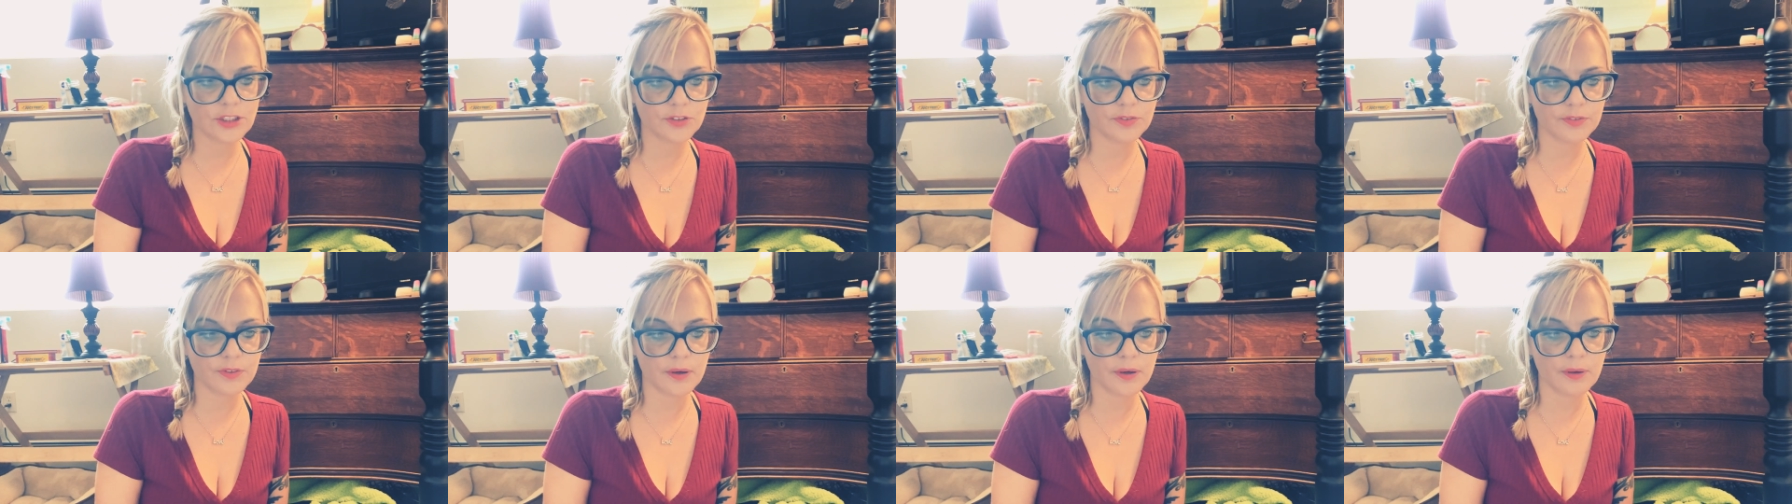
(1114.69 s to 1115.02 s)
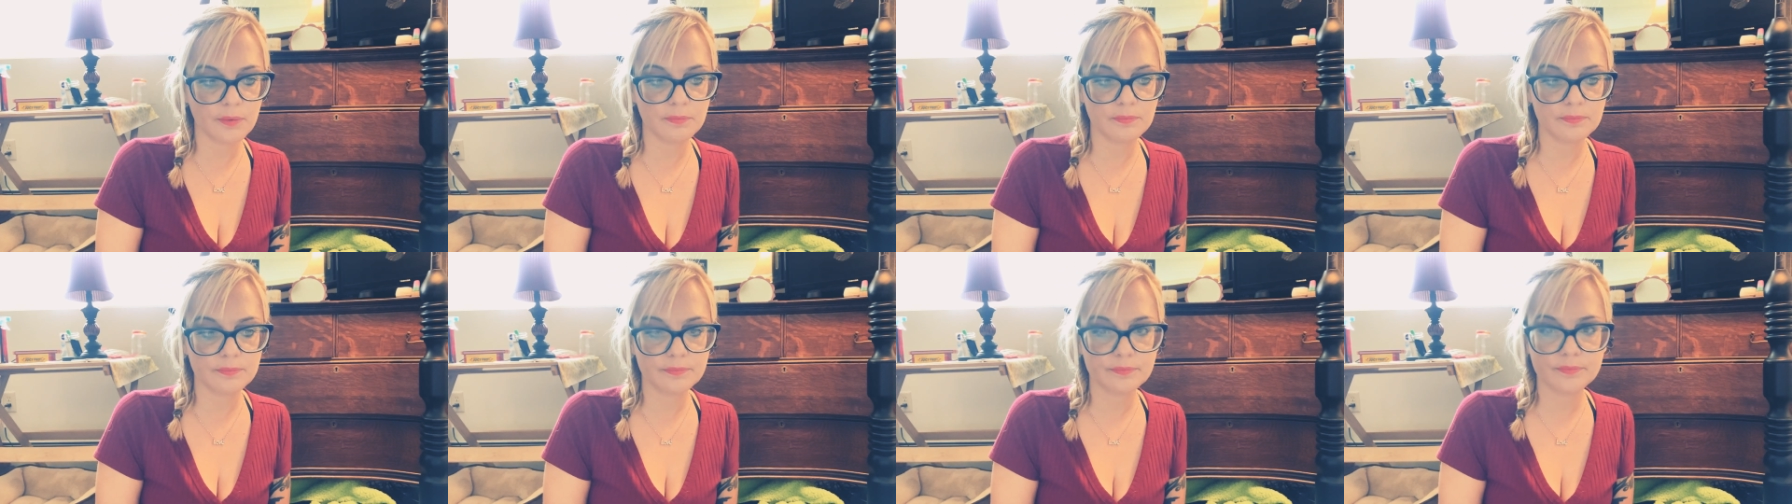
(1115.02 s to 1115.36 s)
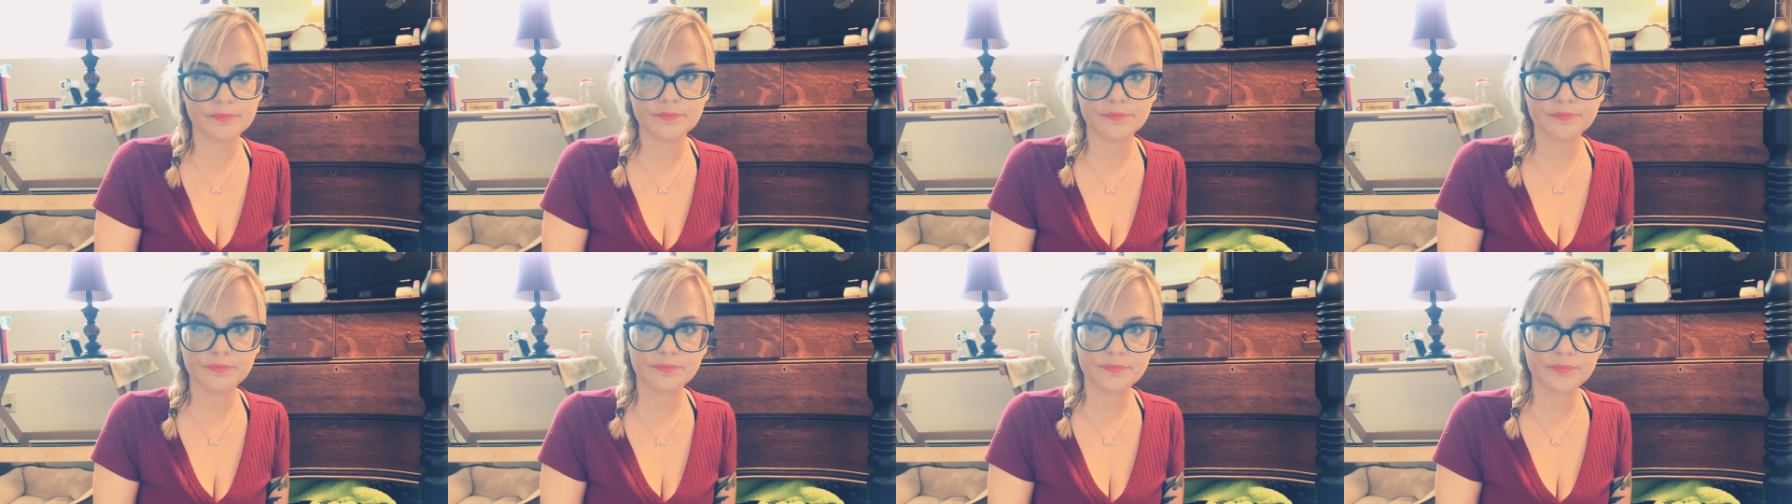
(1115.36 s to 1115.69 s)
from
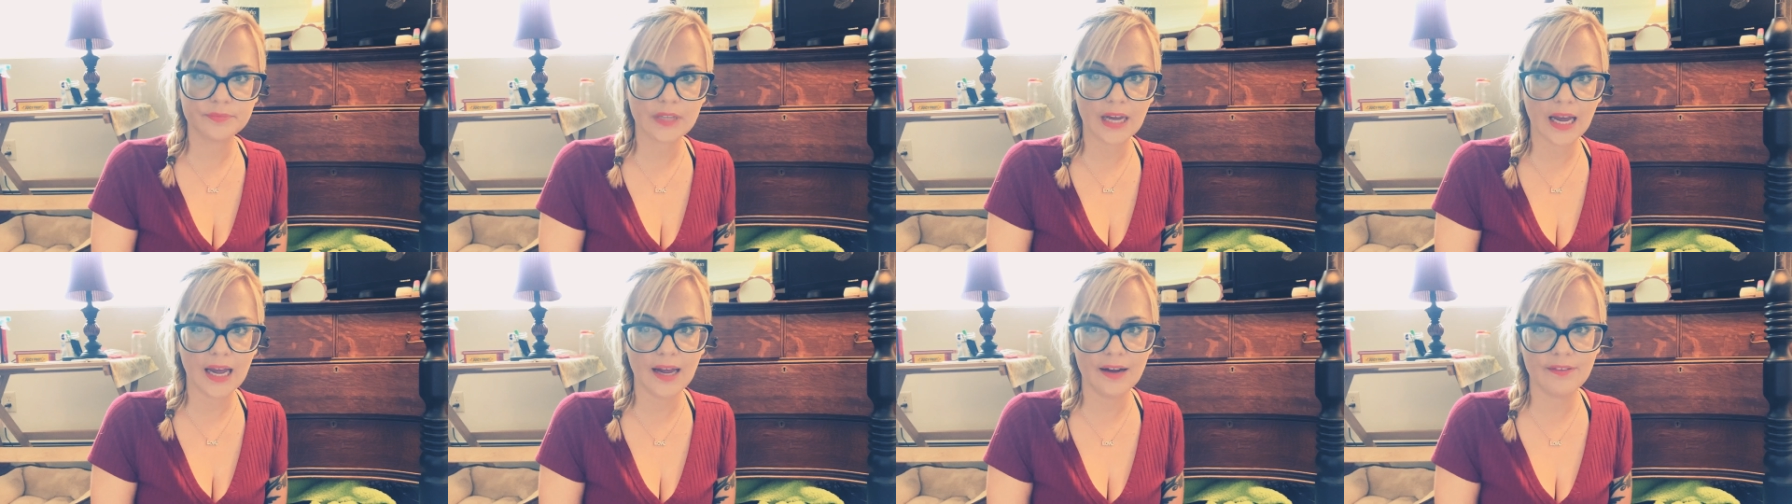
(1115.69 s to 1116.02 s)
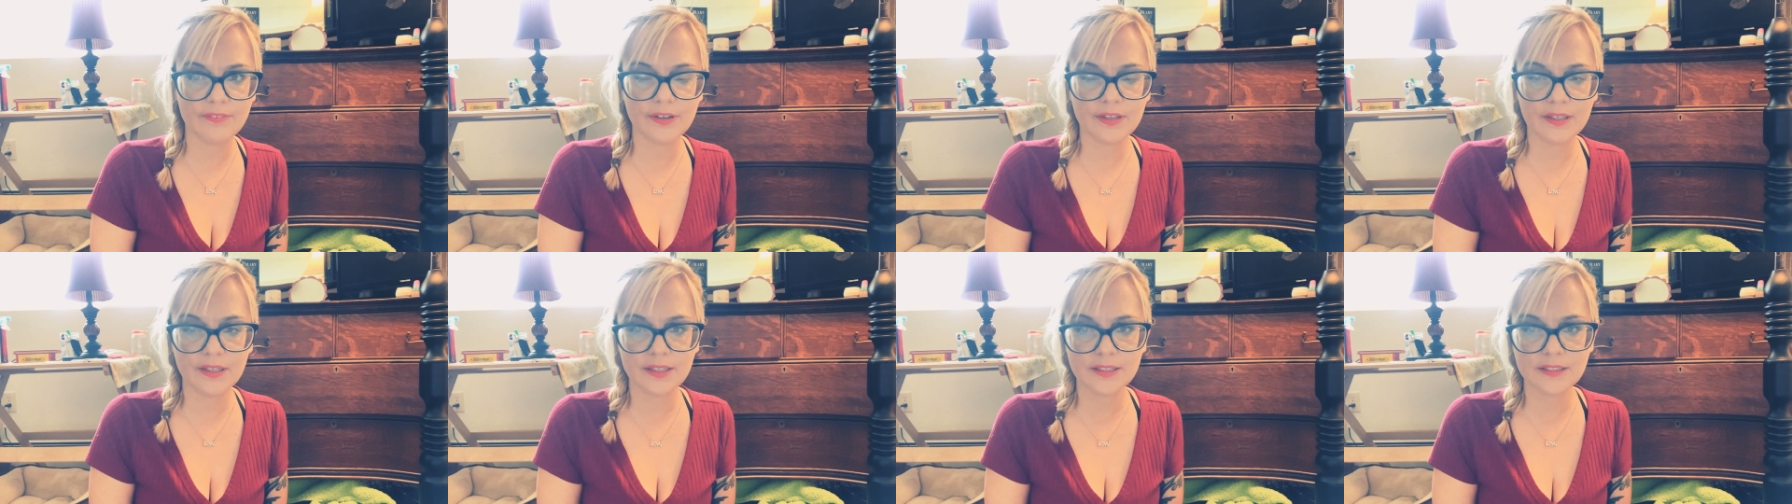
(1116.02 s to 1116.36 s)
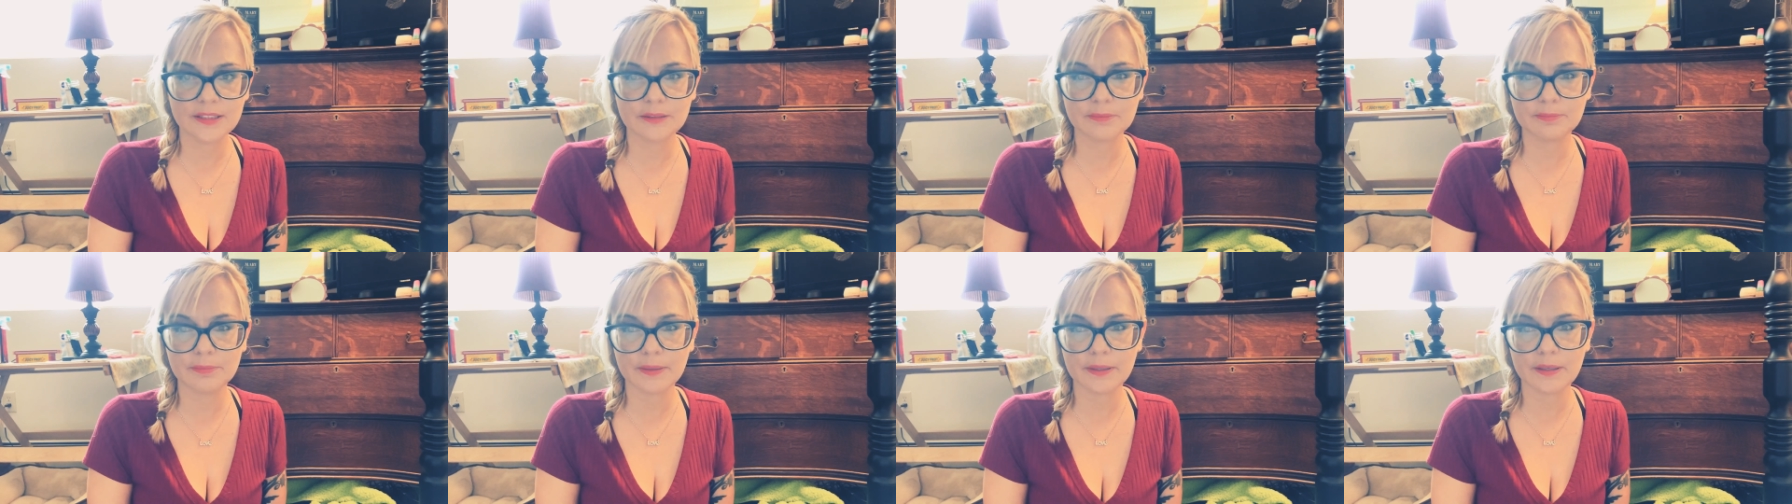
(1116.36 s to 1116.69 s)
the
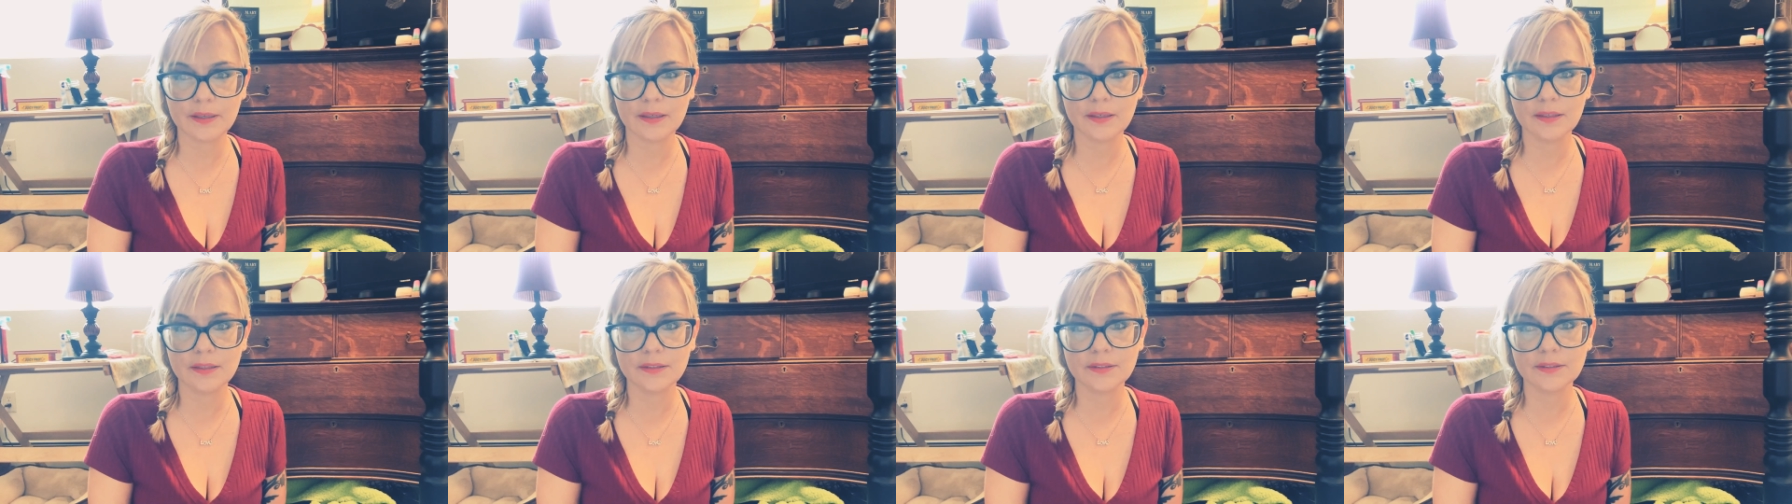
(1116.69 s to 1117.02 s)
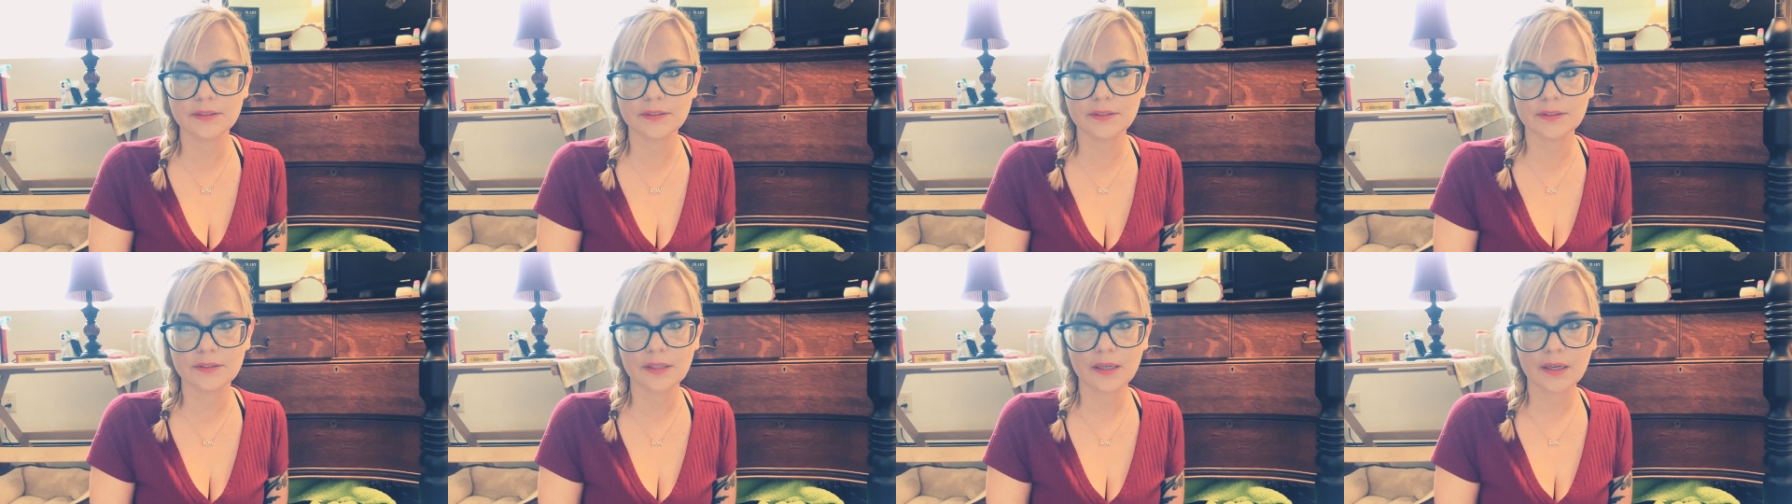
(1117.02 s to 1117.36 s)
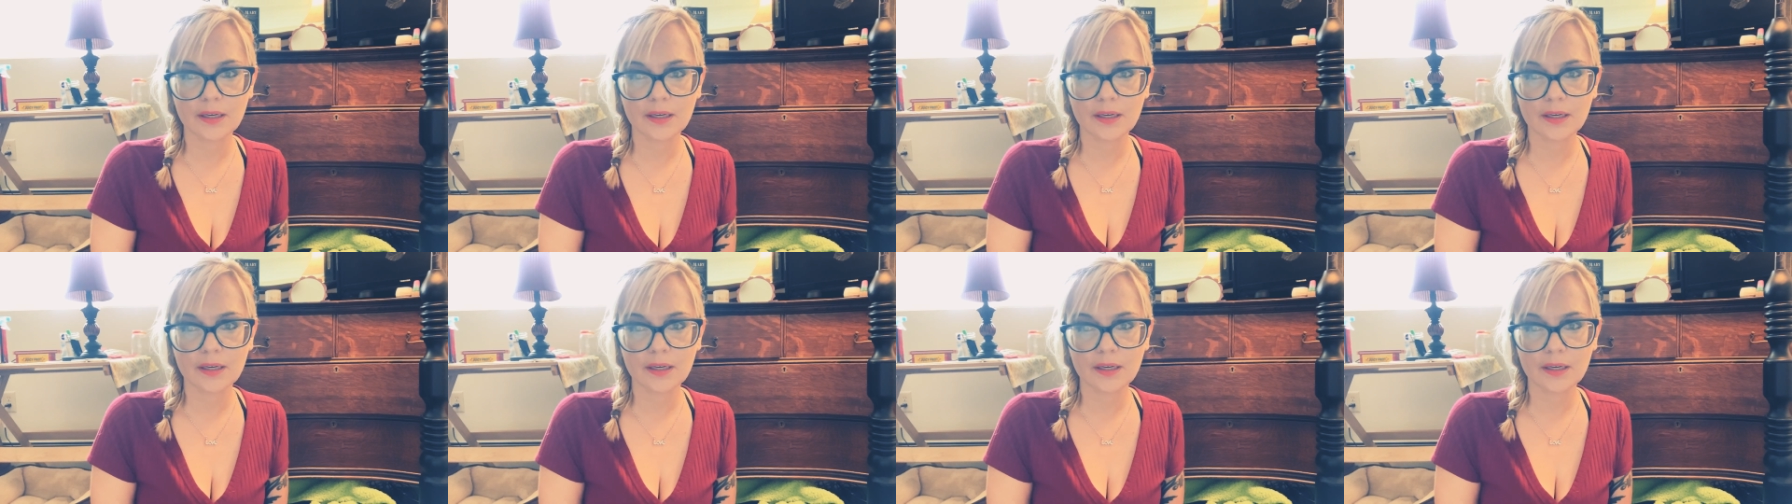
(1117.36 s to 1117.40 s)
heaviness because